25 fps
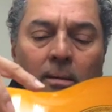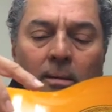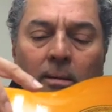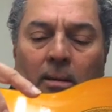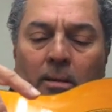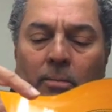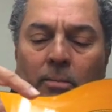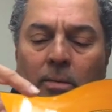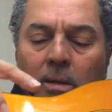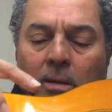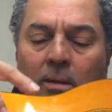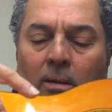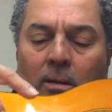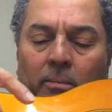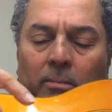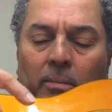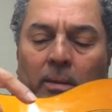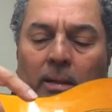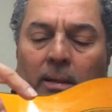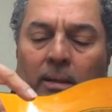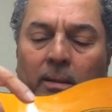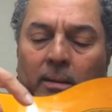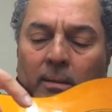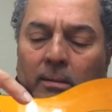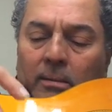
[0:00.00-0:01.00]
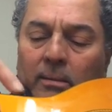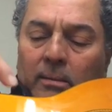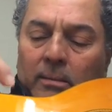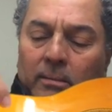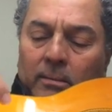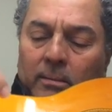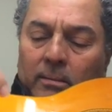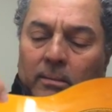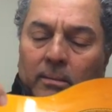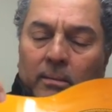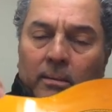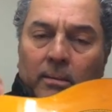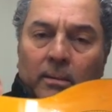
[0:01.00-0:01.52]
they become like
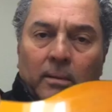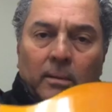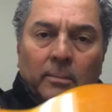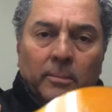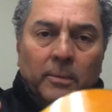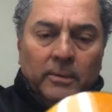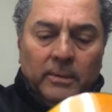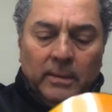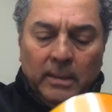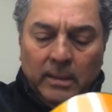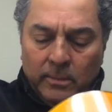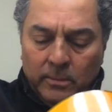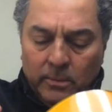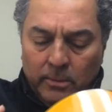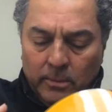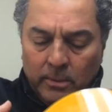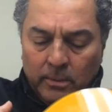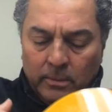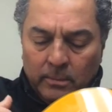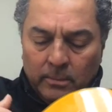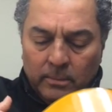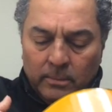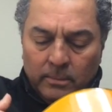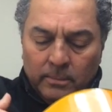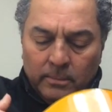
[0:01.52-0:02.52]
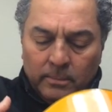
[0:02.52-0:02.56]
almost like wood.